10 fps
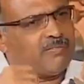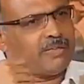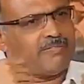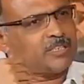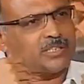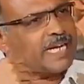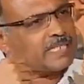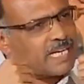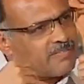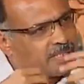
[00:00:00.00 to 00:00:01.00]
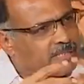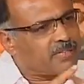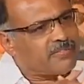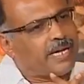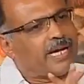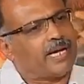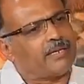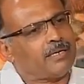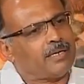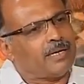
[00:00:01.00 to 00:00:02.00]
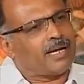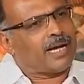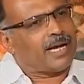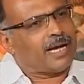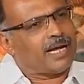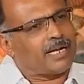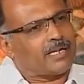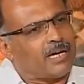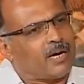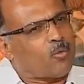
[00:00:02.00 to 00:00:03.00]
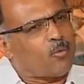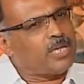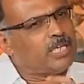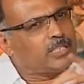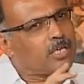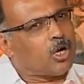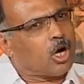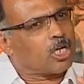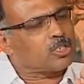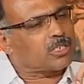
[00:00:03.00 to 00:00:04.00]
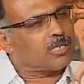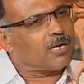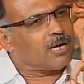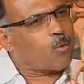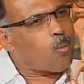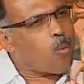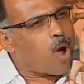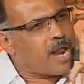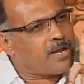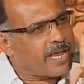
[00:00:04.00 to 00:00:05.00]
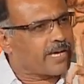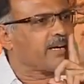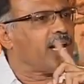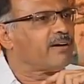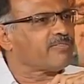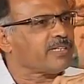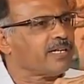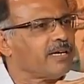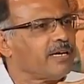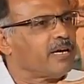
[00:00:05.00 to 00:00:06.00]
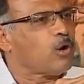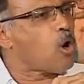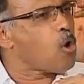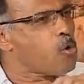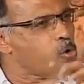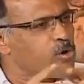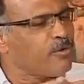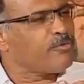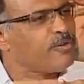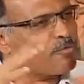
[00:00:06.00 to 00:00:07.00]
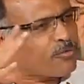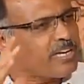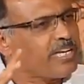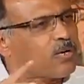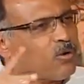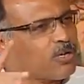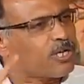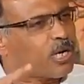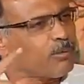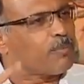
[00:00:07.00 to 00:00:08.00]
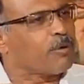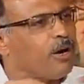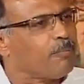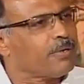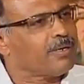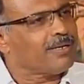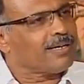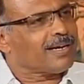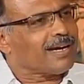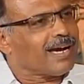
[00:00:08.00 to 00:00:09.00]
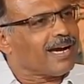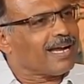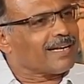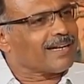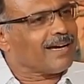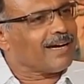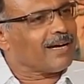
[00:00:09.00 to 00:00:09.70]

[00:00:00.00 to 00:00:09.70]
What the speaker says: we staked everything that we had, and we got one aircraft, an old 15-year-old turboprop, and